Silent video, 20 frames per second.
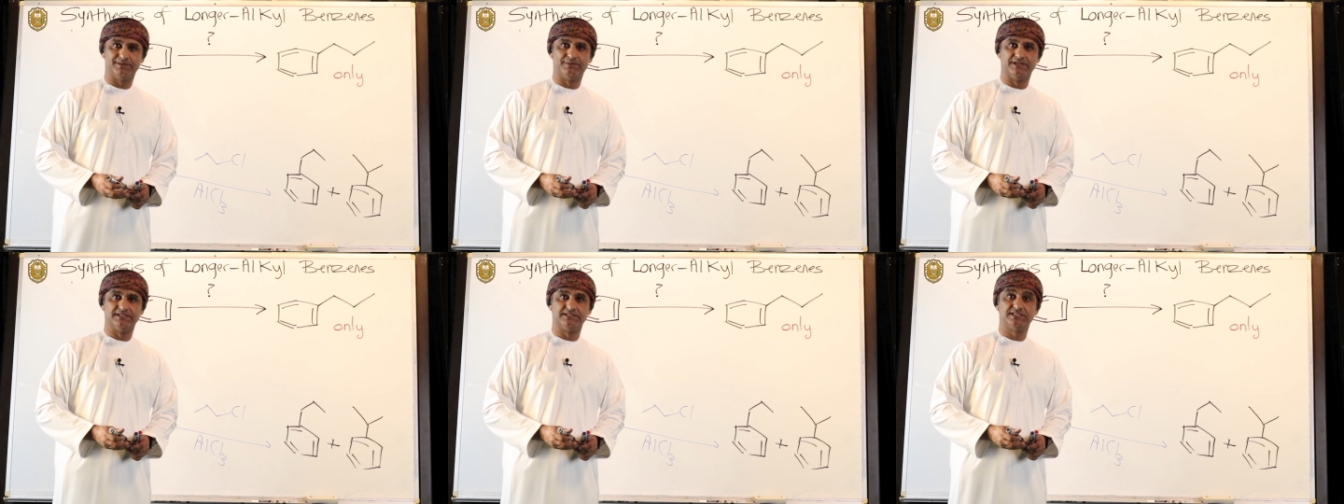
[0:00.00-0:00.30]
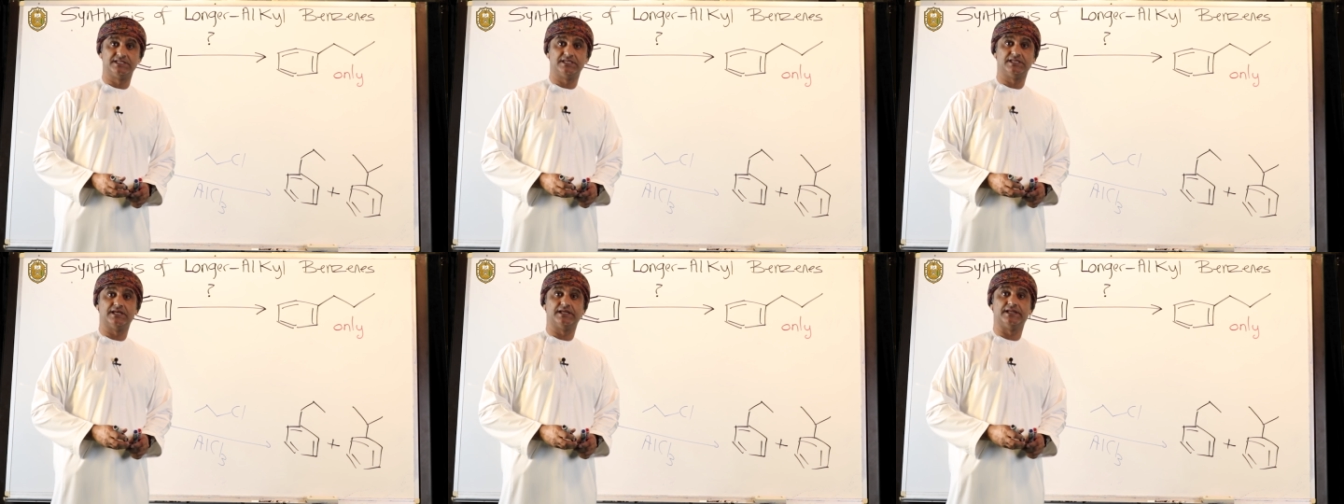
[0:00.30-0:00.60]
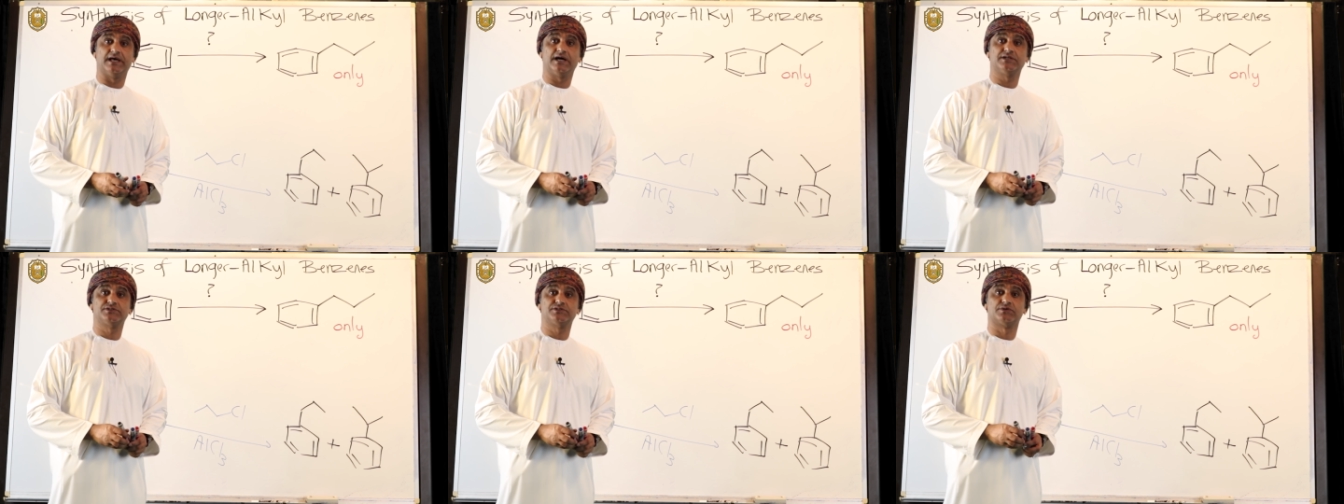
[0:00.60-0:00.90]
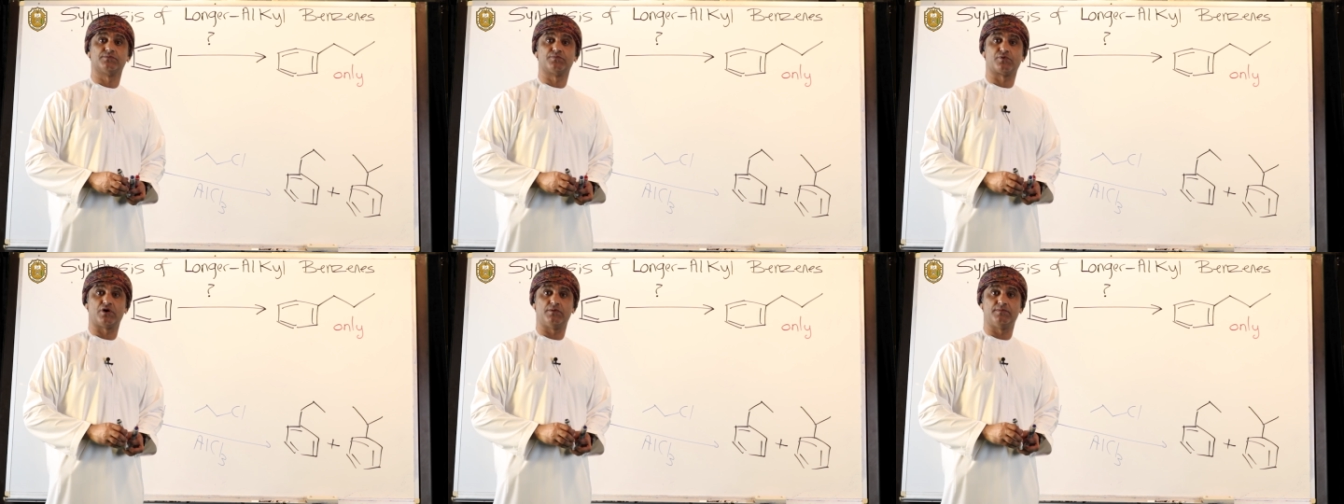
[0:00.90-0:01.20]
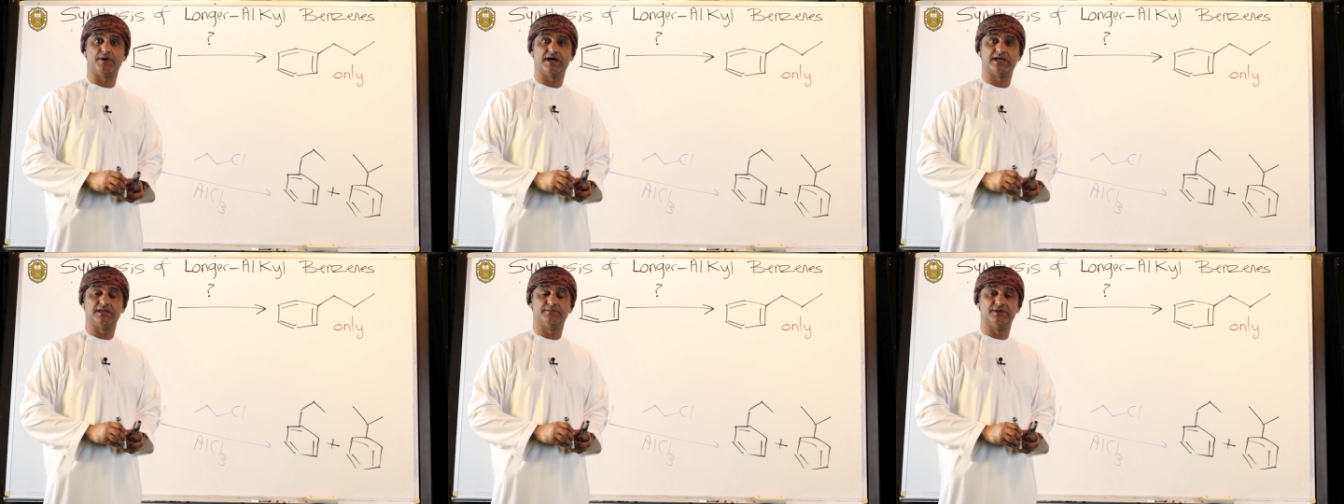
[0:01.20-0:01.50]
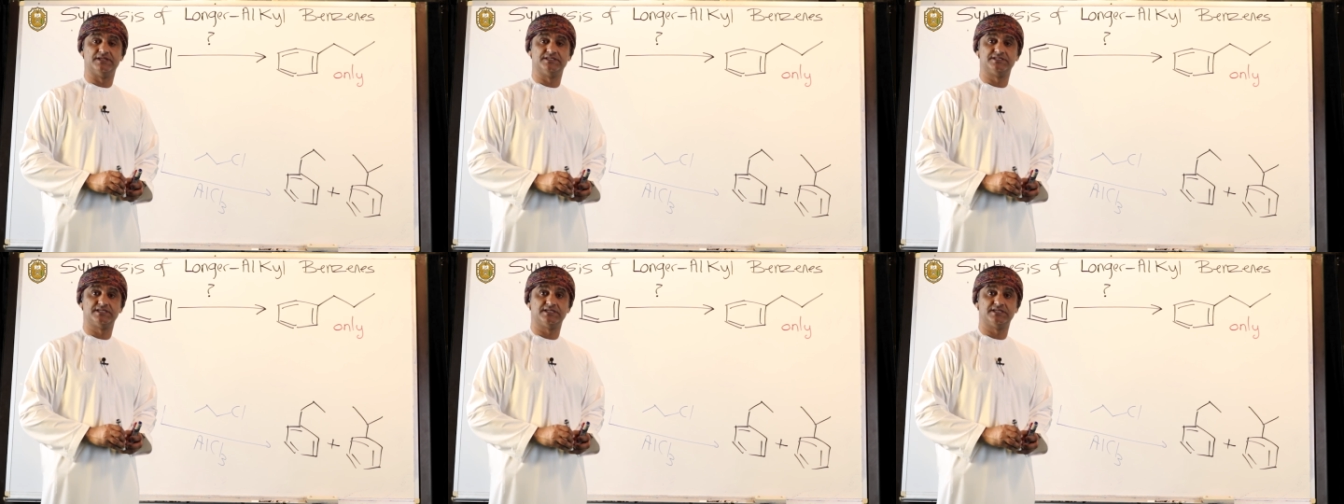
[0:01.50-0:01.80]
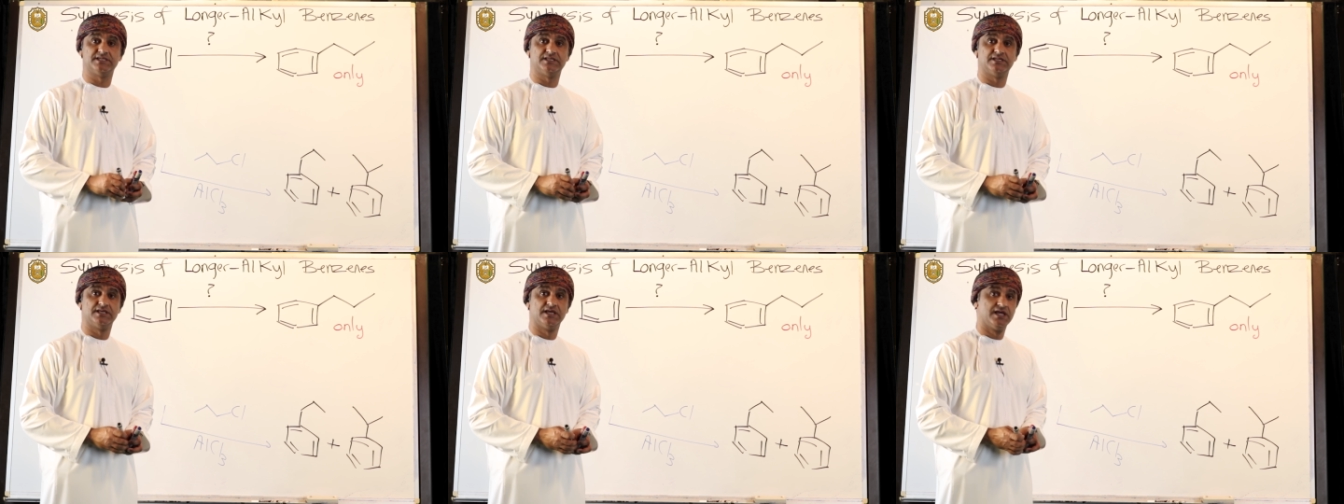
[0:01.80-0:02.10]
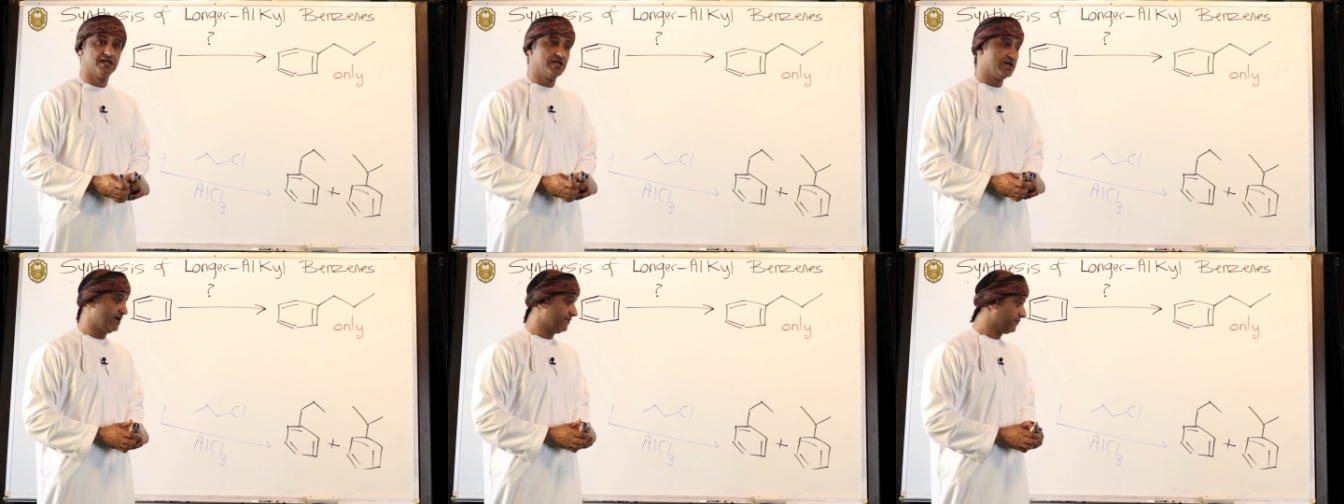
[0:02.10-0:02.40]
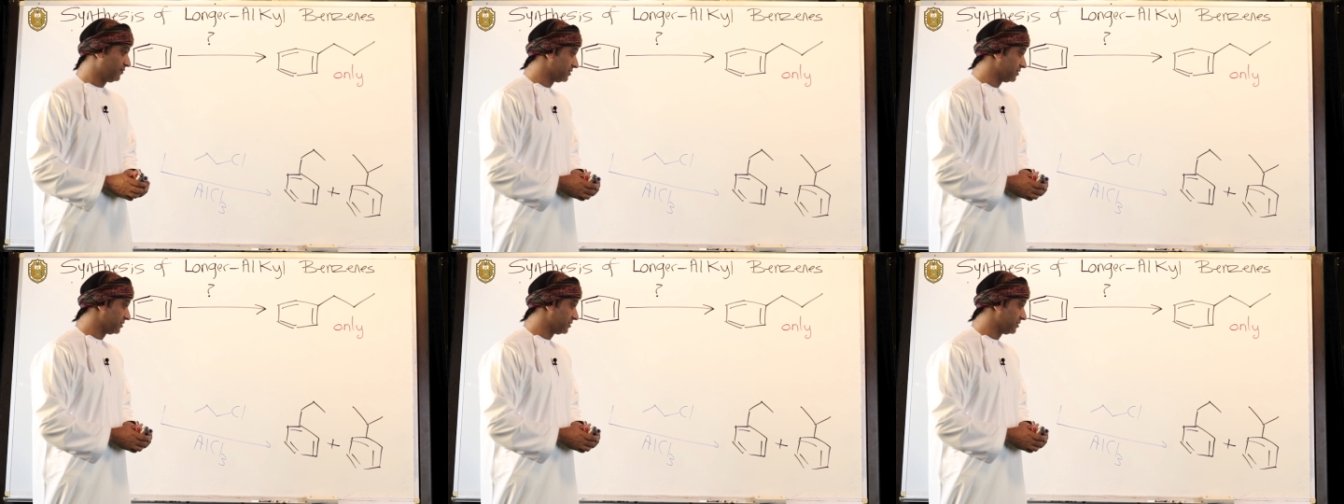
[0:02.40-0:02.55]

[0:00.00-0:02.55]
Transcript: benzene and isopropyl benzene. Of